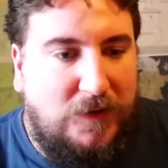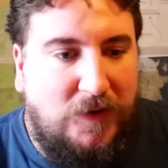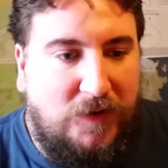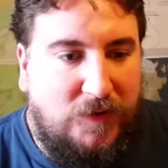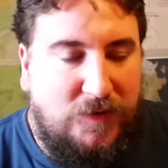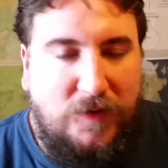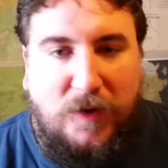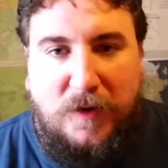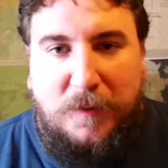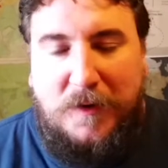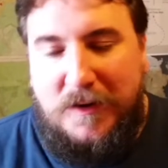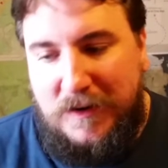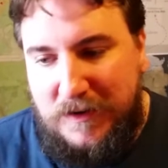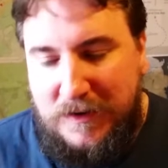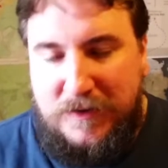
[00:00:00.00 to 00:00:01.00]
Girls
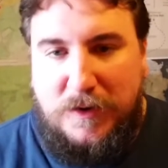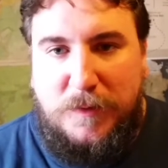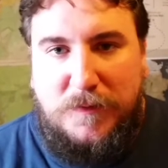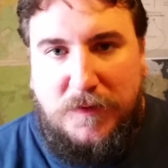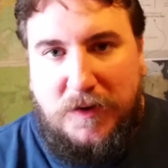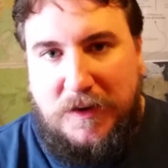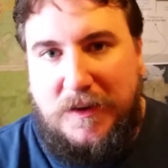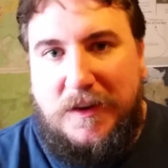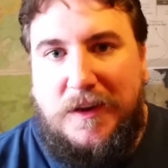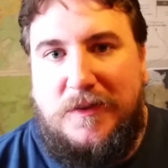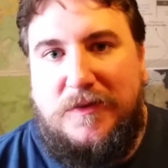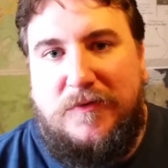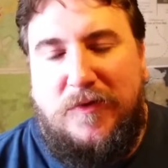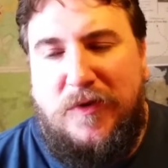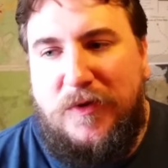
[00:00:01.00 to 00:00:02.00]
automatically jumped for the
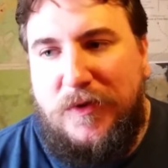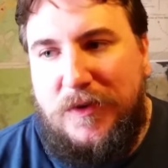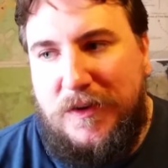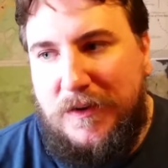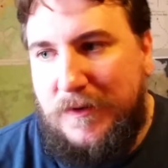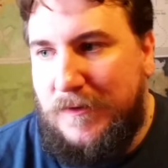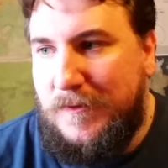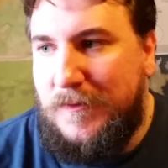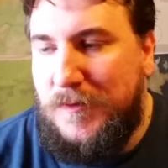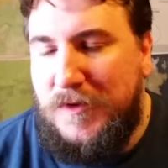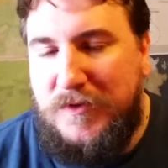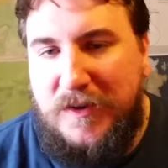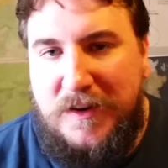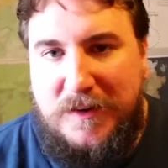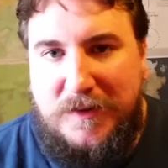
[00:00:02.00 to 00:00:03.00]
kitchen roll, and we
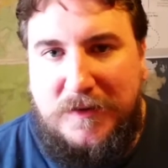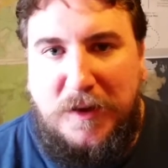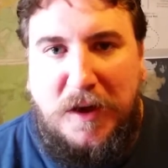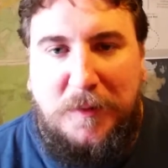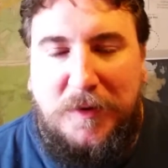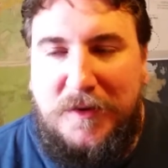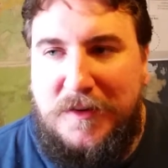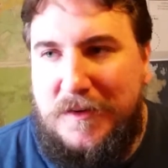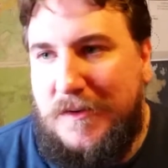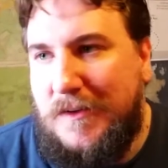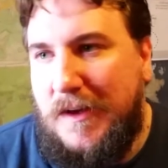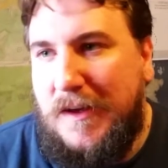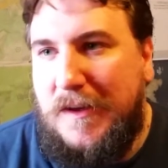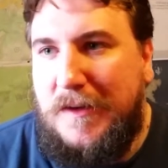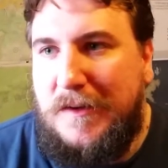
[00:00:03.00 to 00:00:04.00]
tried to stop it,
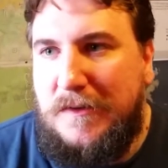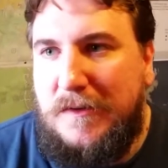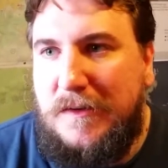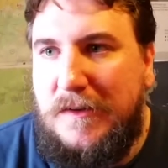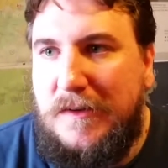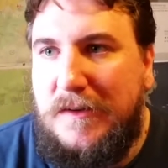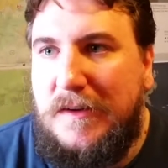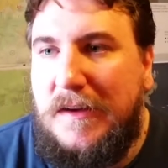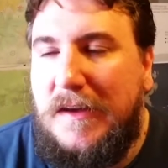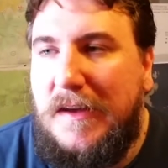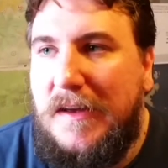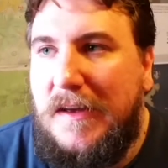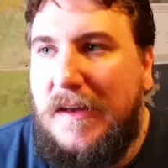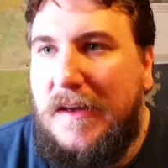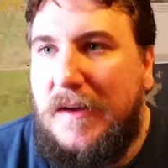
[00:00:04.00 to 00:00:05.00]
and
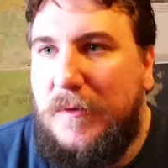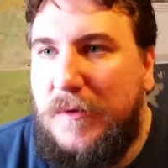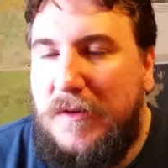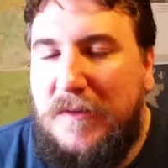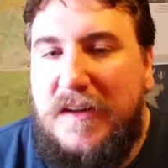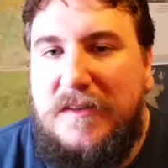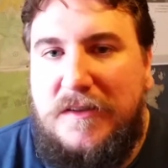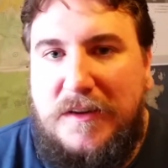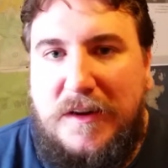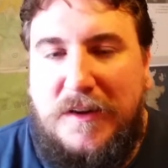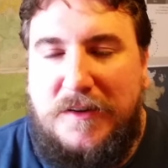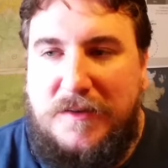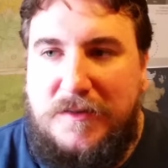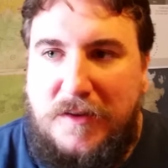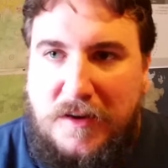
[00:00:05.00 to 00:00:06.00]
we eventually got
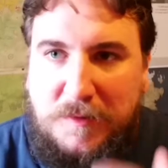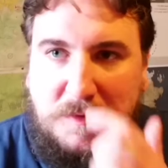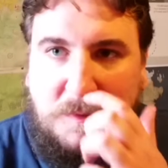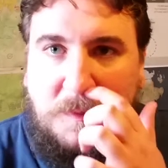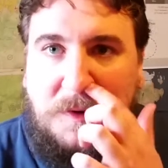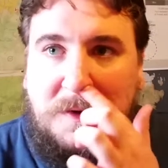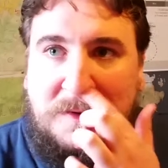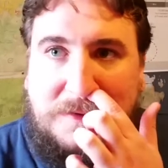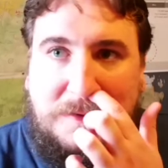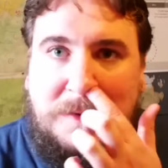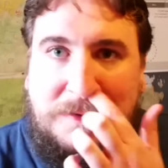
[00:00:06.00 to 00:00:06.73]
it stopped, but